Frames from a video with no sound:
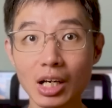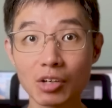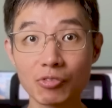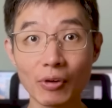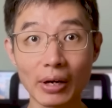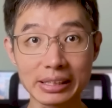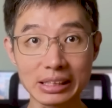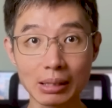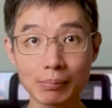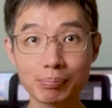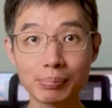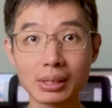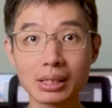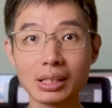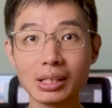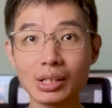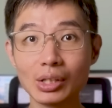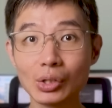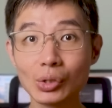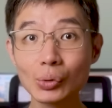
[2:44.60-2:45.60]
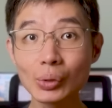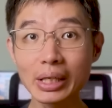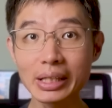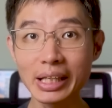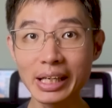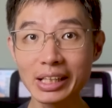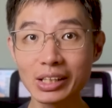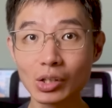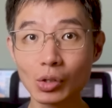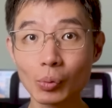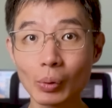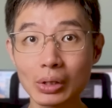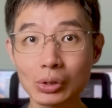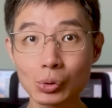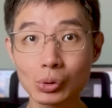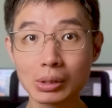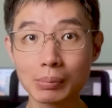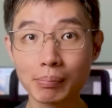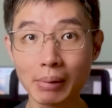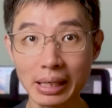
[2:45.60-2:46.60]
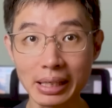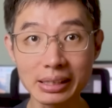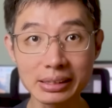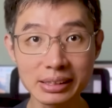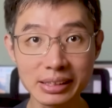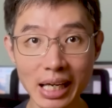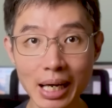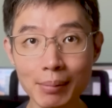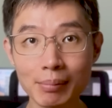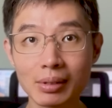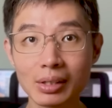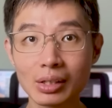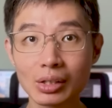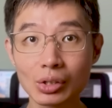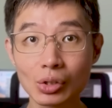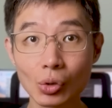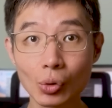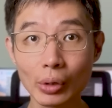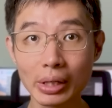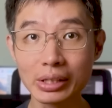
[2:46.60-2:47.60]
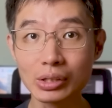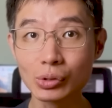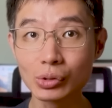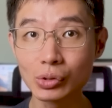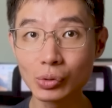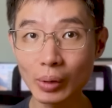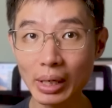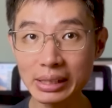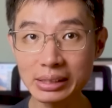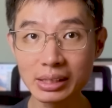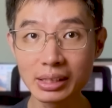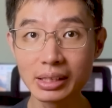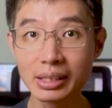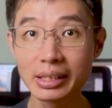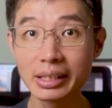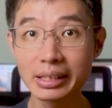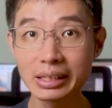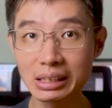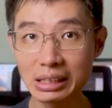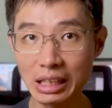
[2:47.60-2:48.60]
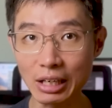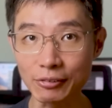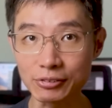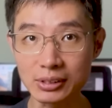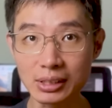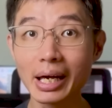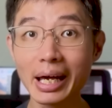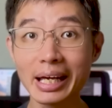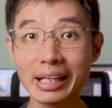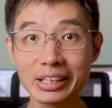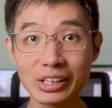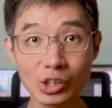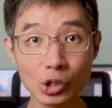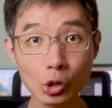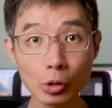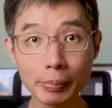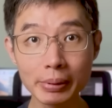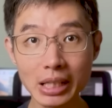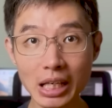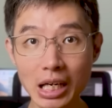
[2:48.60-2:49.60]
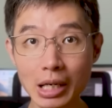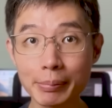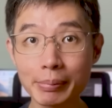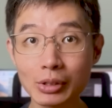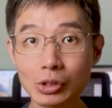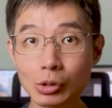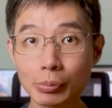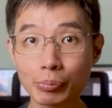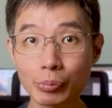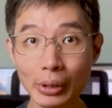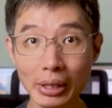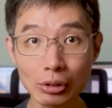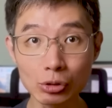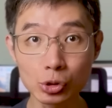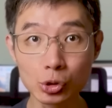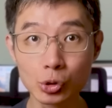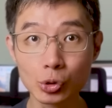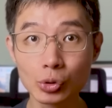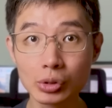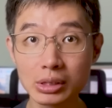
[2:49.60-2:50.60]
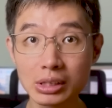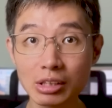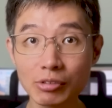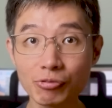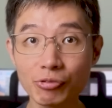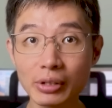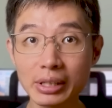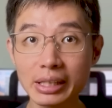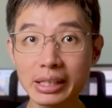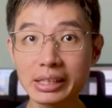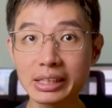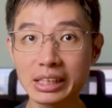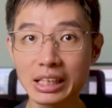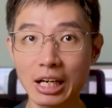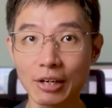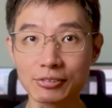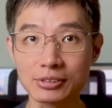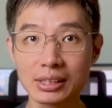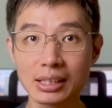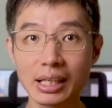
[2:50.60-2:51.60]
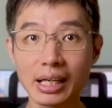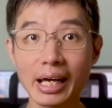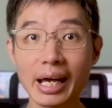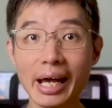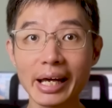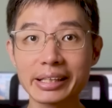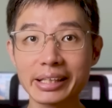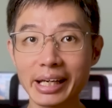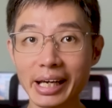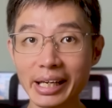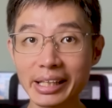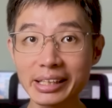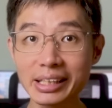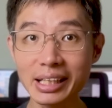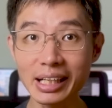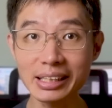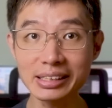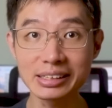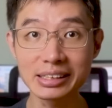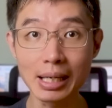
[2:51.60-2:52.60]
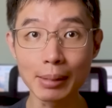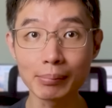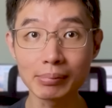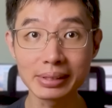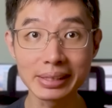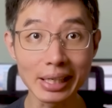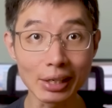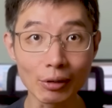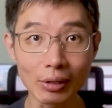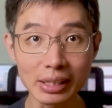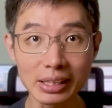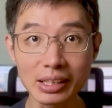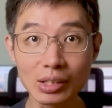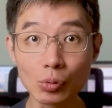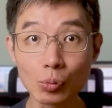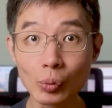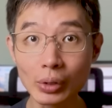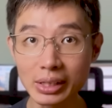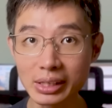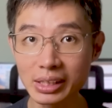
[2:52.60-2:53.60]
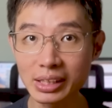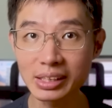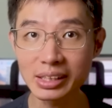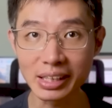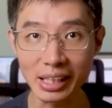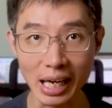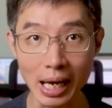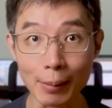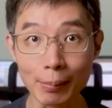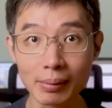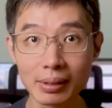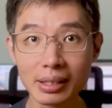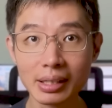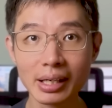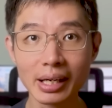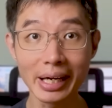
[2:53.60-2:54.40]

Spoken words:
For example, you can head over to the Markets tab, go into US, ETFs, and you'll be able to browse through different ETFs and analyze them directly within the app.